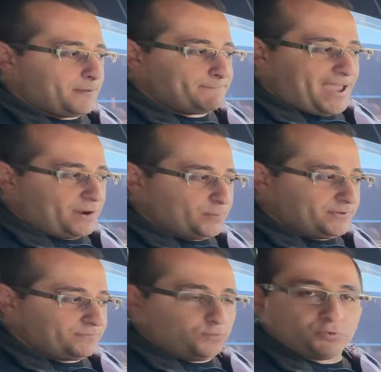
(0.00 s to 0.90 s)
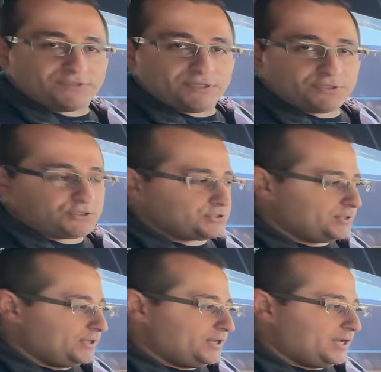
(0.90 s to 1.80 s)
battery voltage,
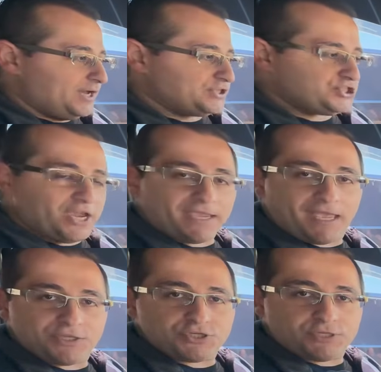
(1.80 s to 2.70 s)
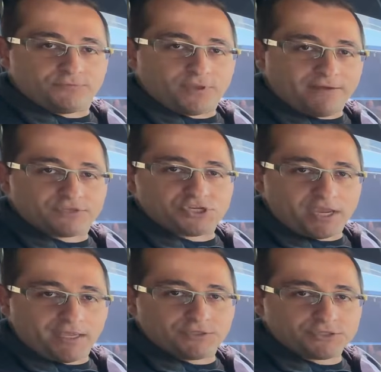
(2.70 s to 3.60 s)
check engine. If you have a
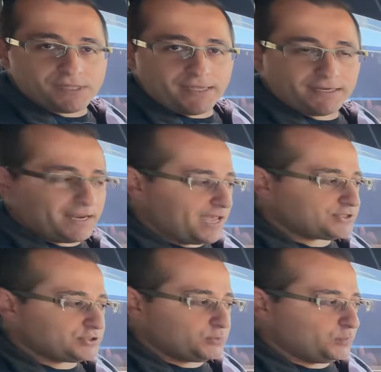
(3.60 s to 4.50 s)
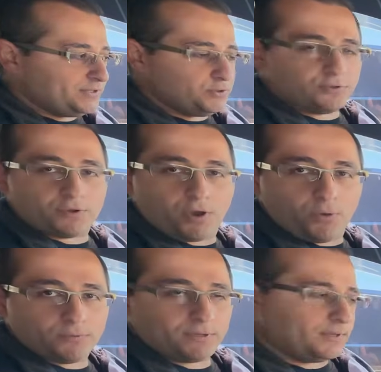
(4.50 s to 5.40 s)
check engine light, it'll actually read you the
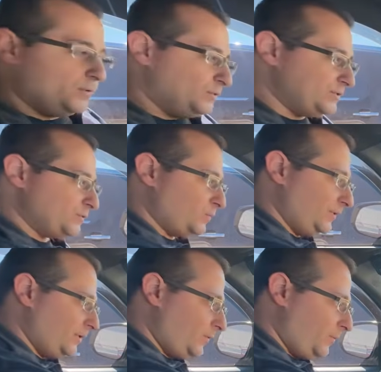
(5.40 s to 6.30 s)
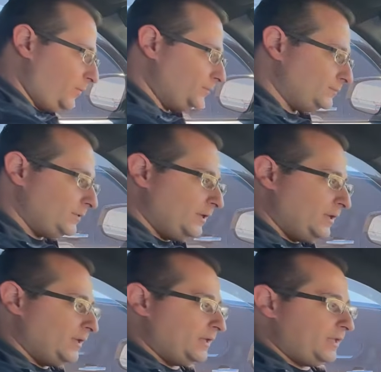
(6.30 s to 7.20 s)
code, which is really cool.
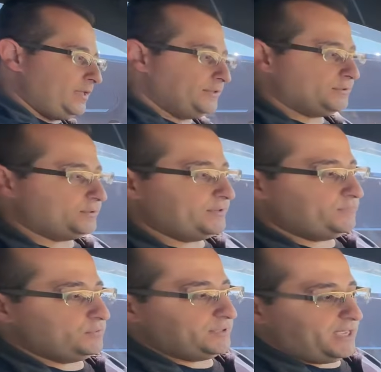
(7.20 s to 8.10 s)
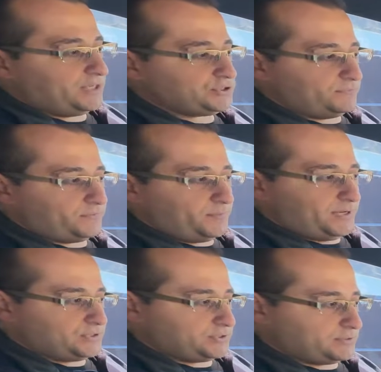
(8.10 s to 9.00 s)
And it'll give you gauge
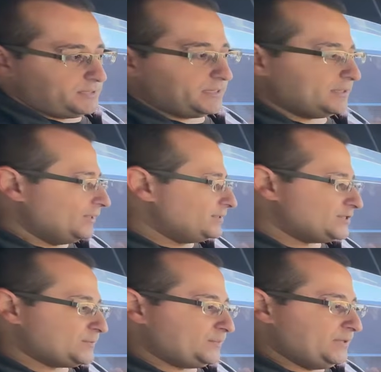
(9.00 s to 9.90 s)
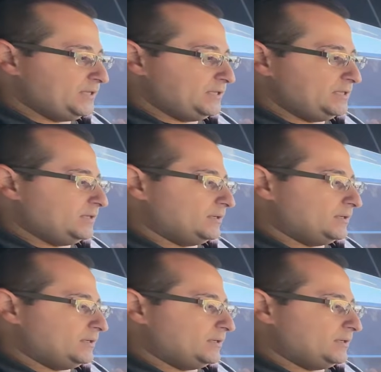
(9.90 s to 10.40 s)
information like speed,